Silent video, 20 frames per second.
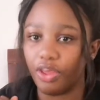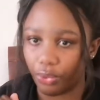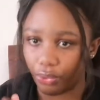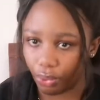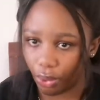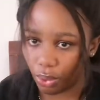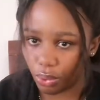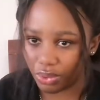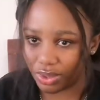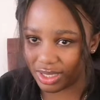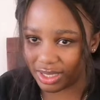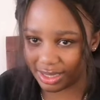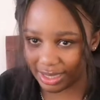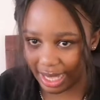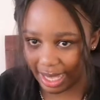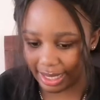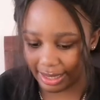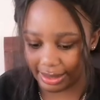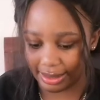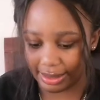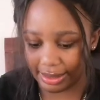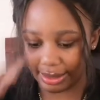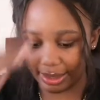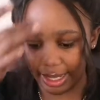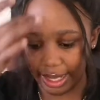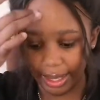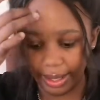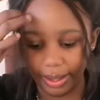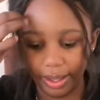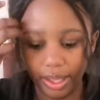road signs,
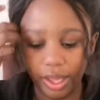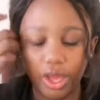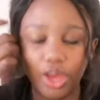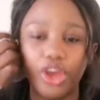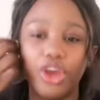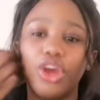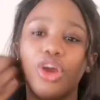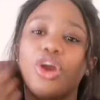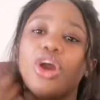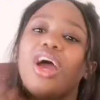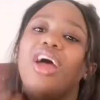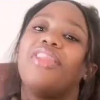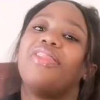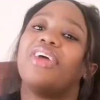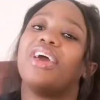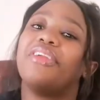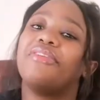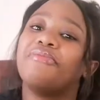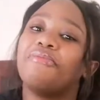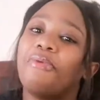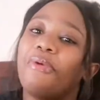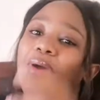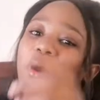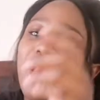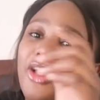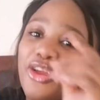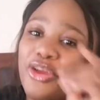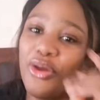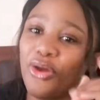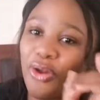ne? And then
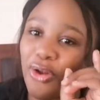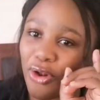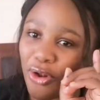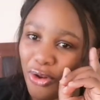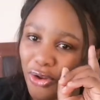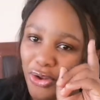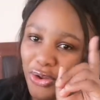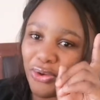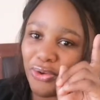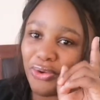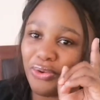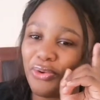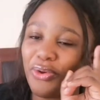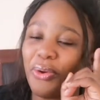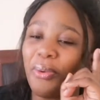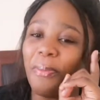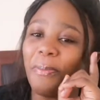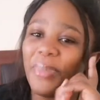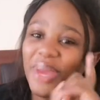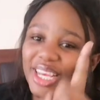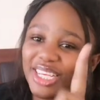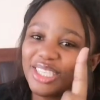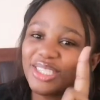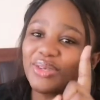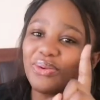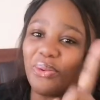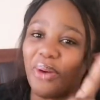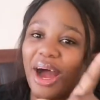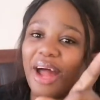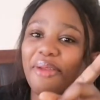you
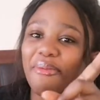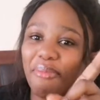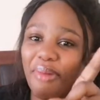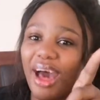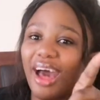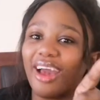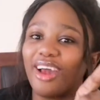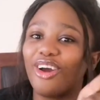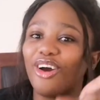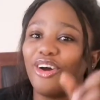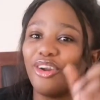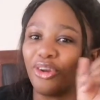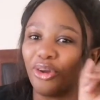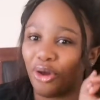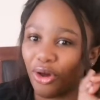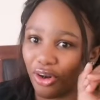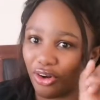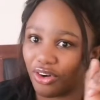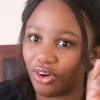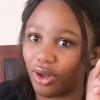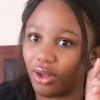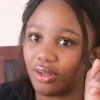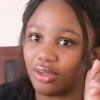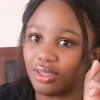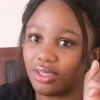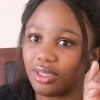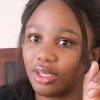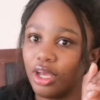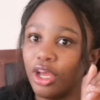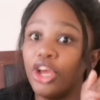miss one mark on
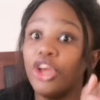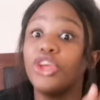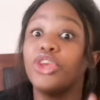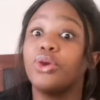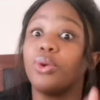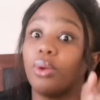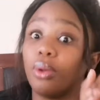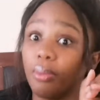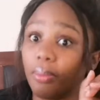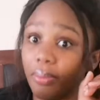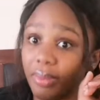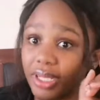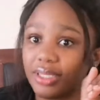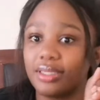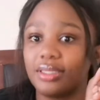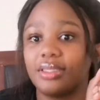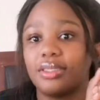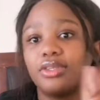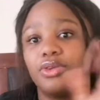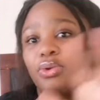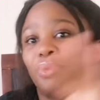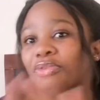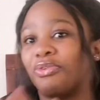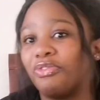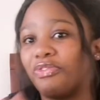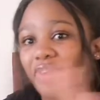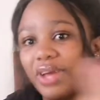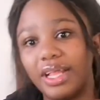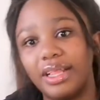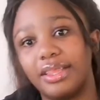controls, you'll
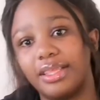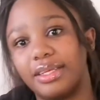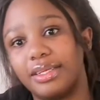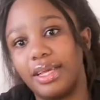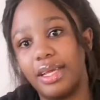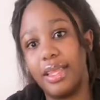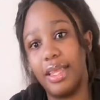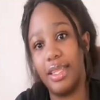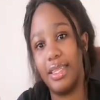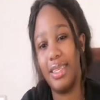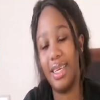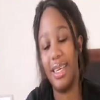fail it.